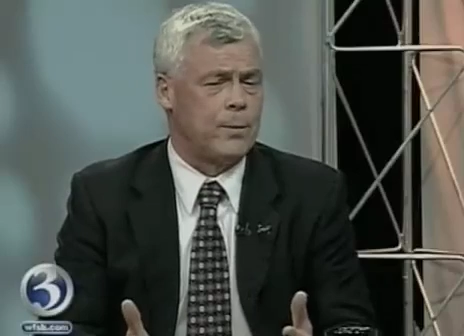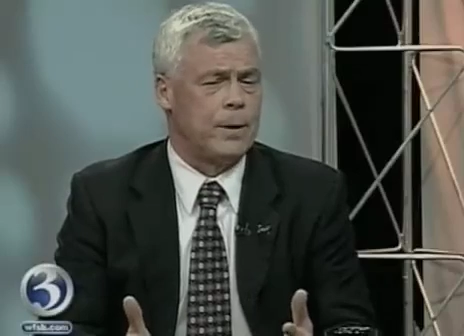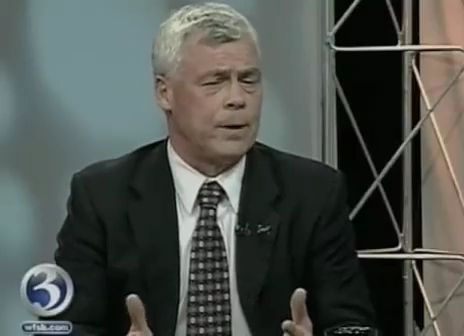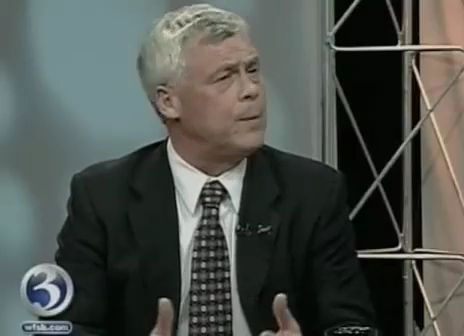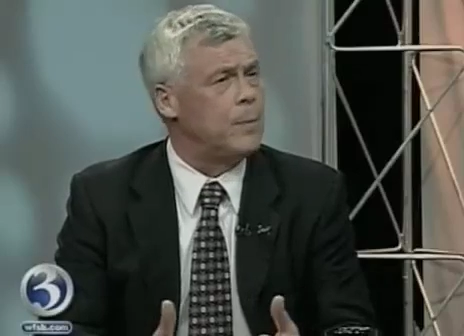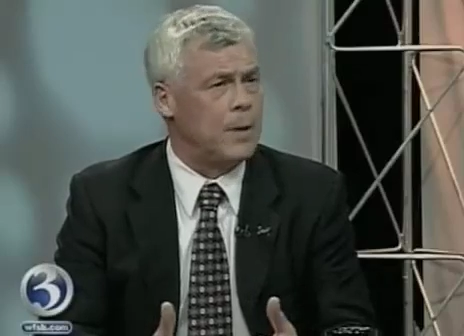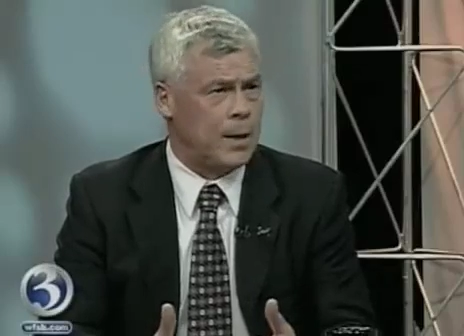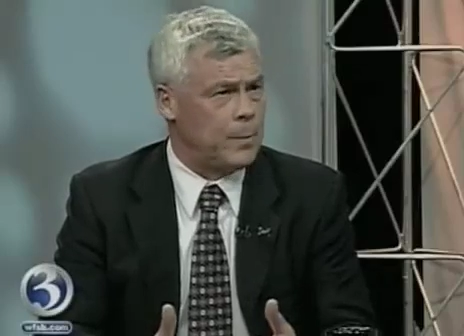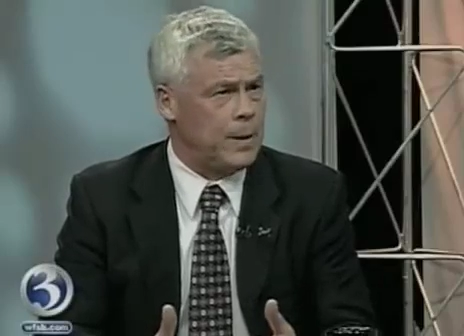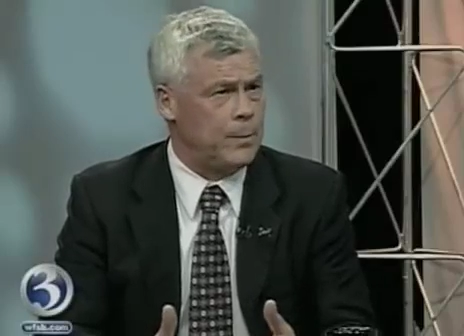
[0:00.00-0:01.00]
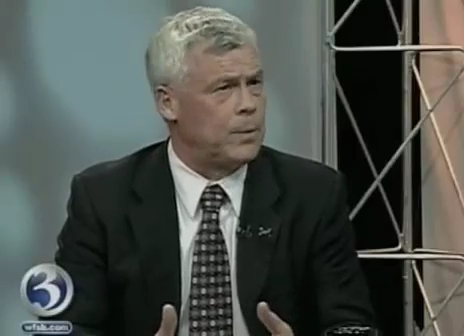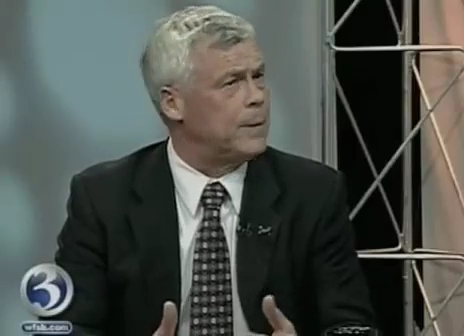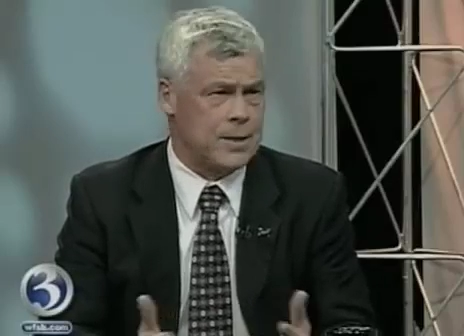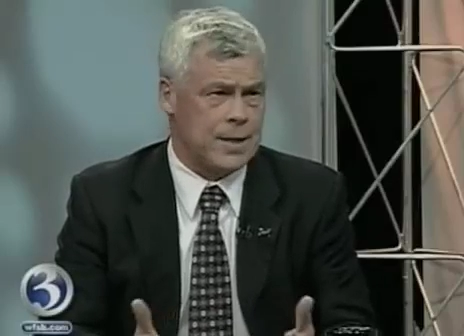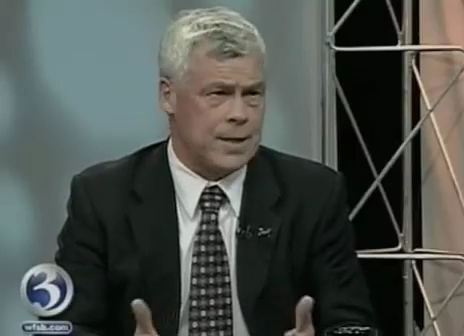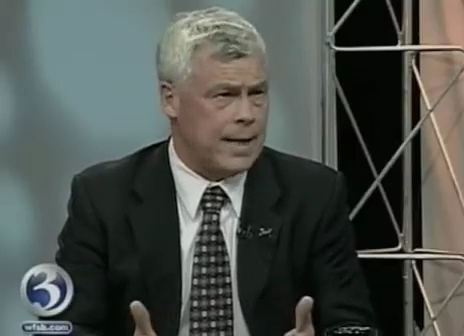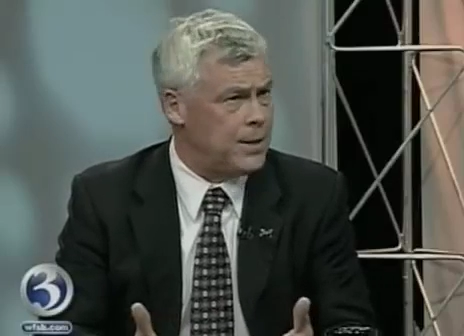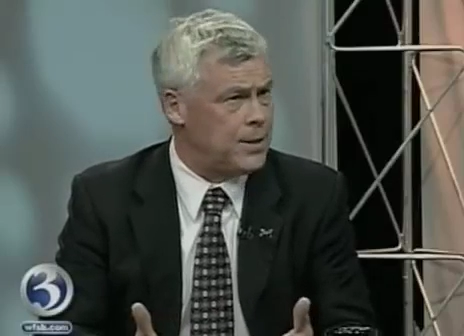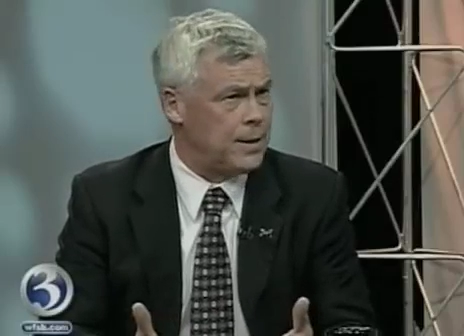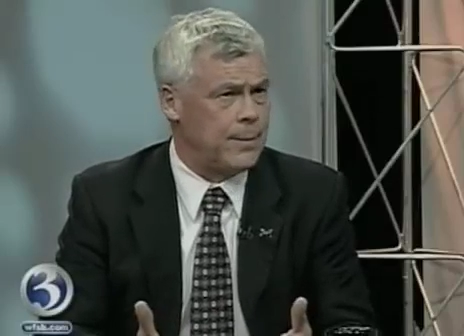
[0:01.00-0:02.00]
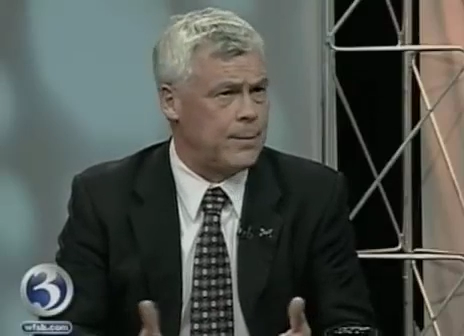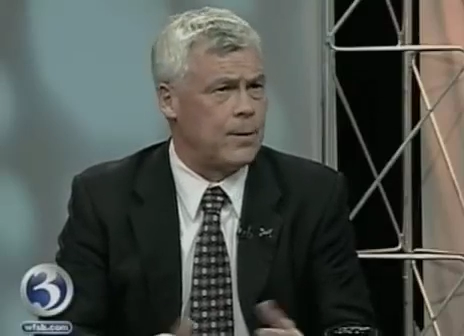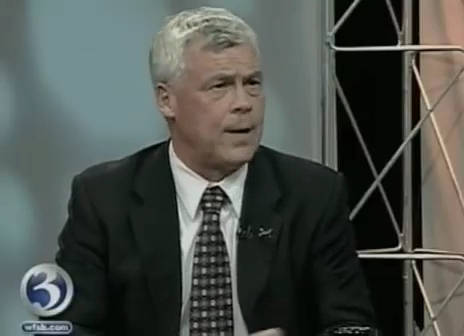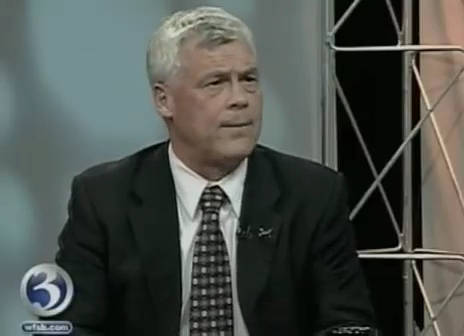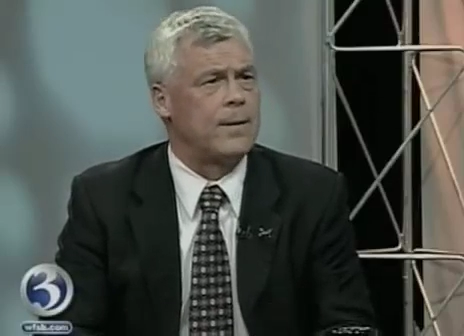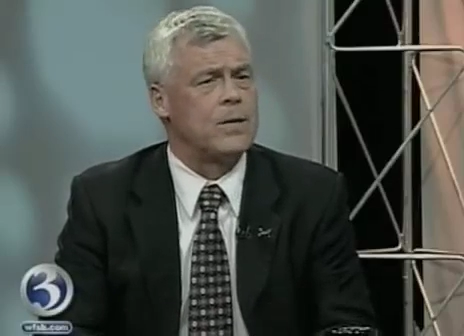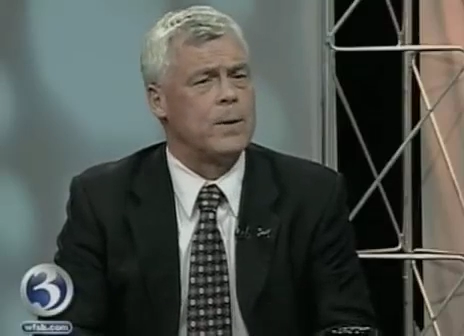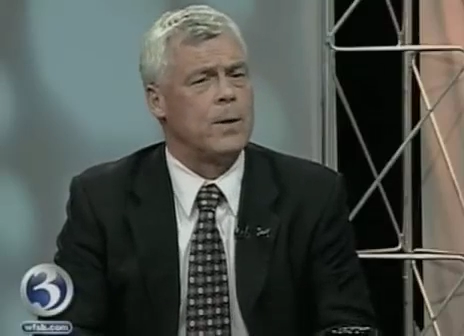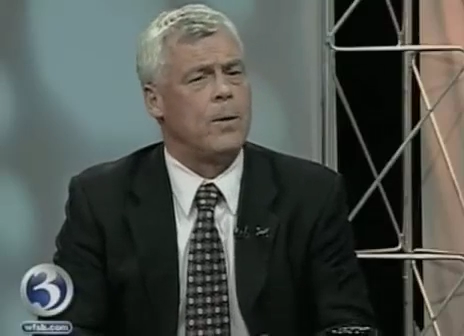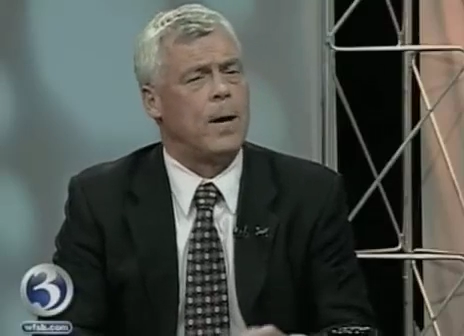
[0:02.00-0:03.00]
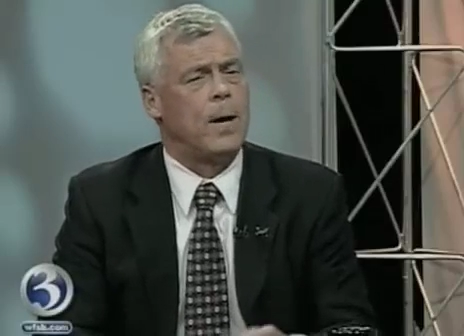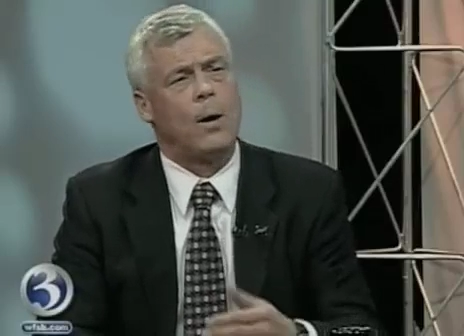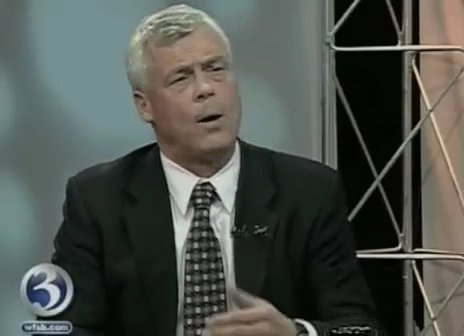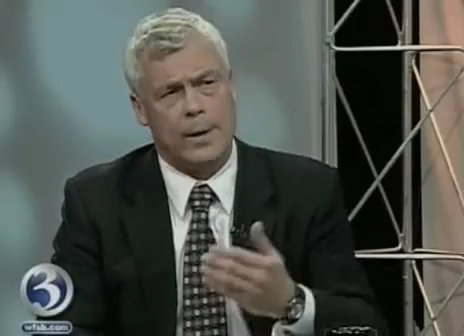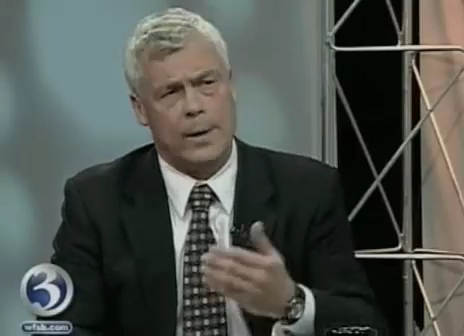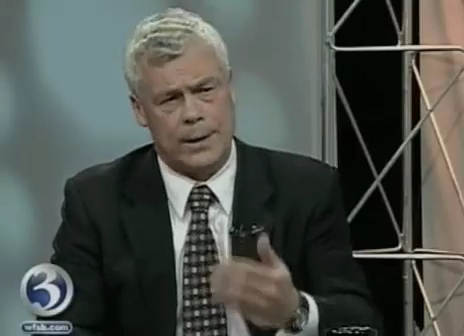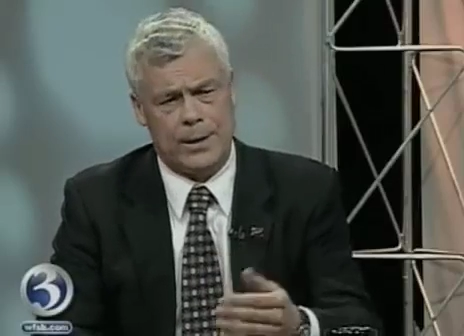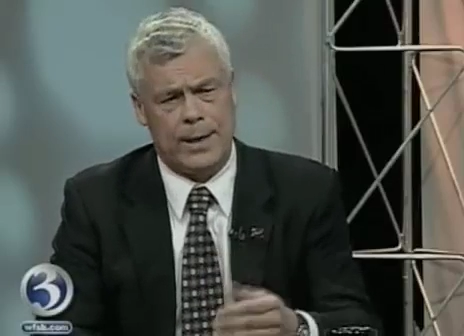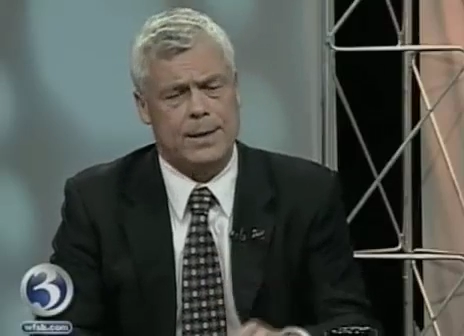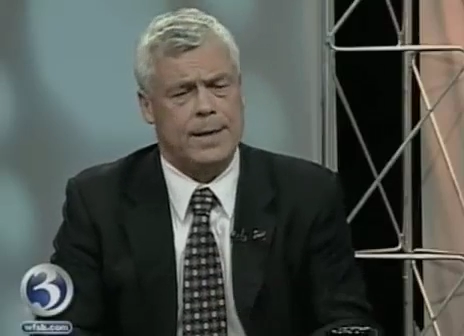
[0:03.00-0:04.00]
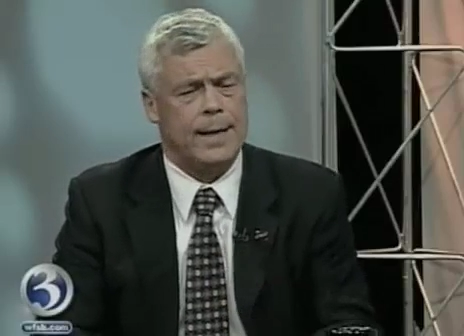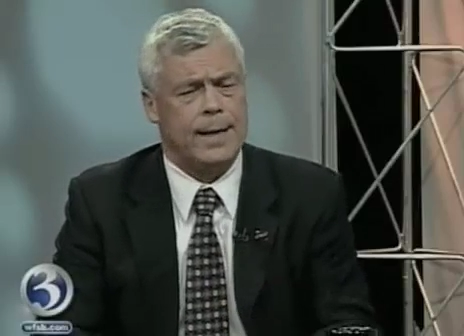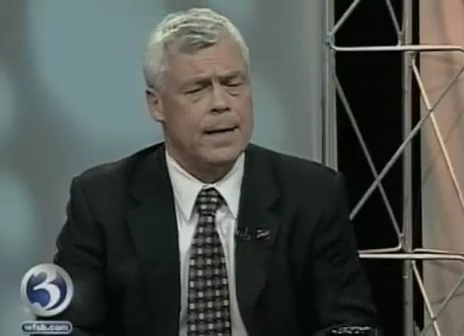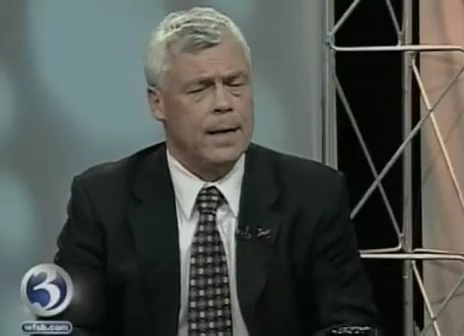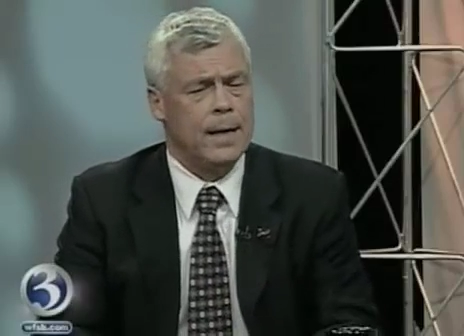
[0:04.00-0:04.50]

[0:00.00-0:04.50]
where you can keep young people. I mean, this is an aging demographic, as we know. How are we going to change that?